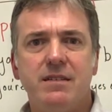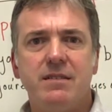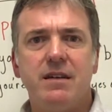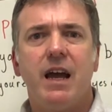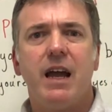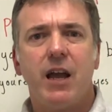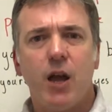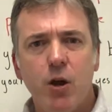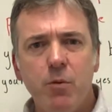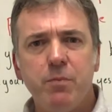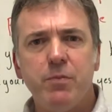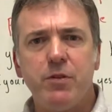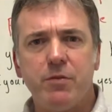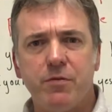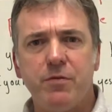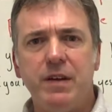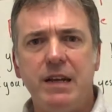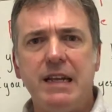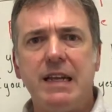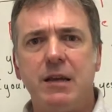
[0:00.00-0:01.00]
I hope you're
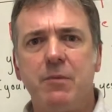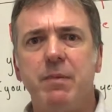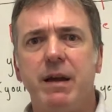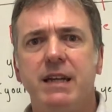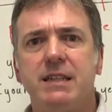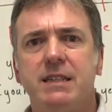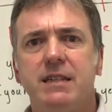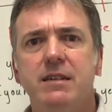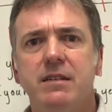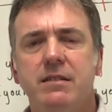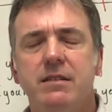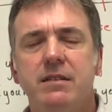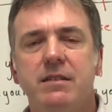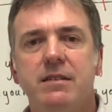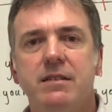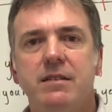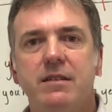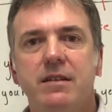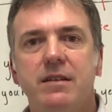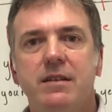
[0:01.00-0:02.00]
feeling better.
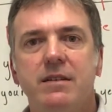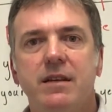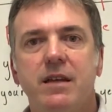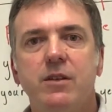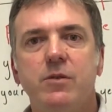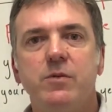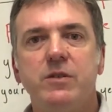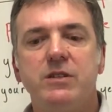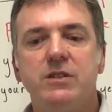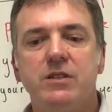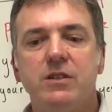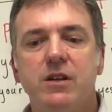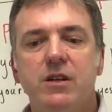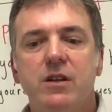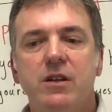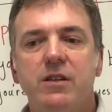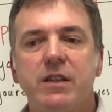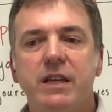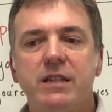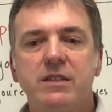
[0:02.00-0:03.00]
In other words,
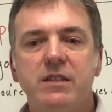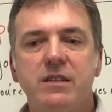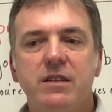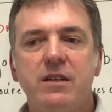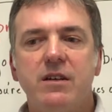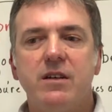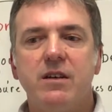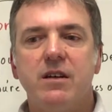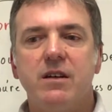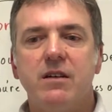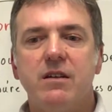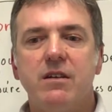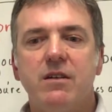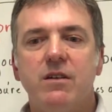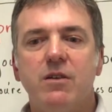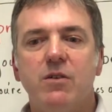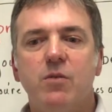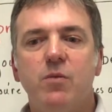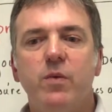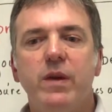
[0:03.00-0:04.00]
that
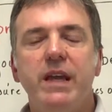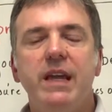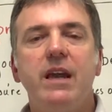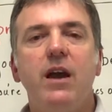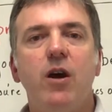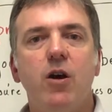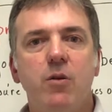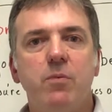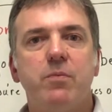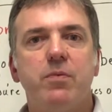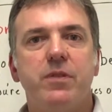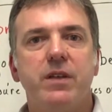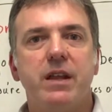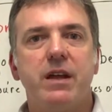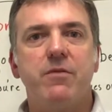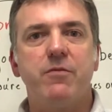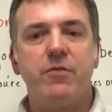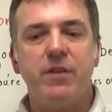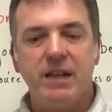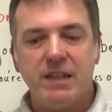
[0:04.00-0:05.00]
we hope that
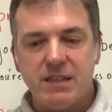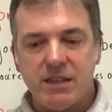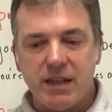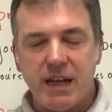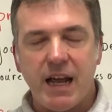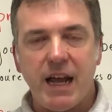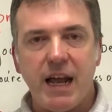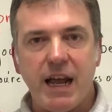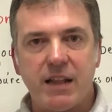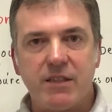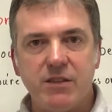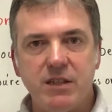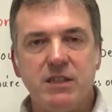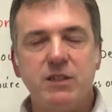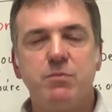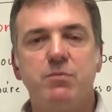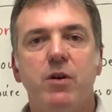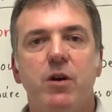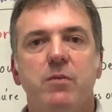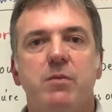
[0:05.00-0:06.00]
our friend at this
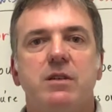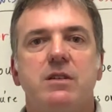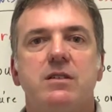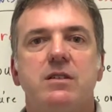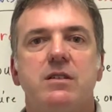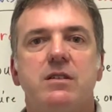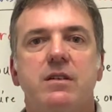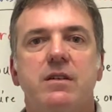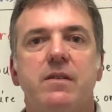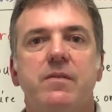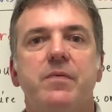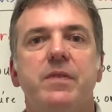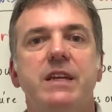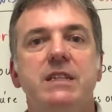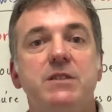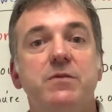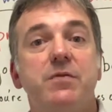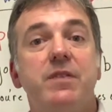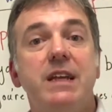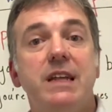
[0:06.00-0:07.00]
moment
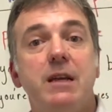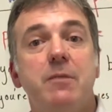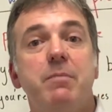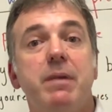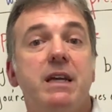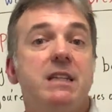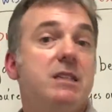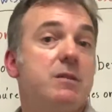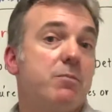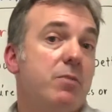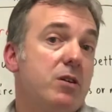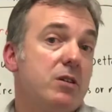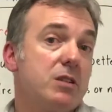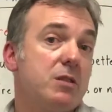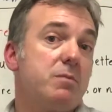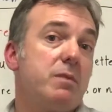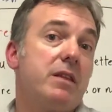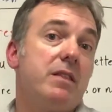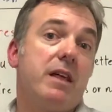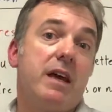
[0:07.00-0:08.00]
is feeling better
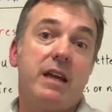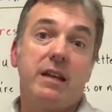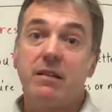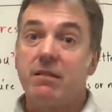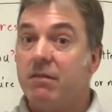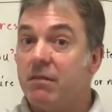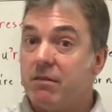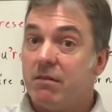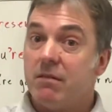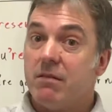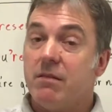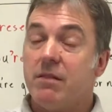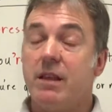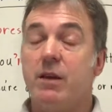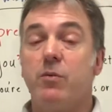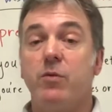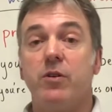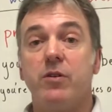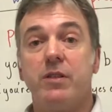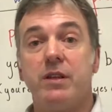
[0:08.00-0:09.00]
possibly than they
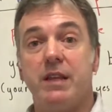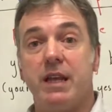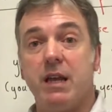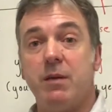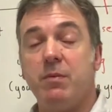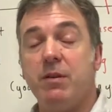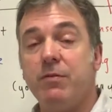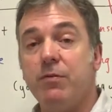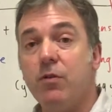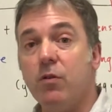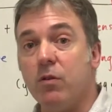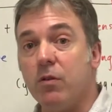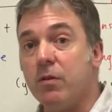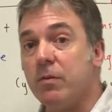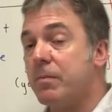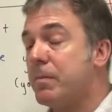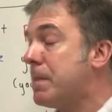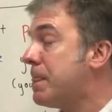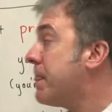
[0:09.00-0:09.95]
were the day before.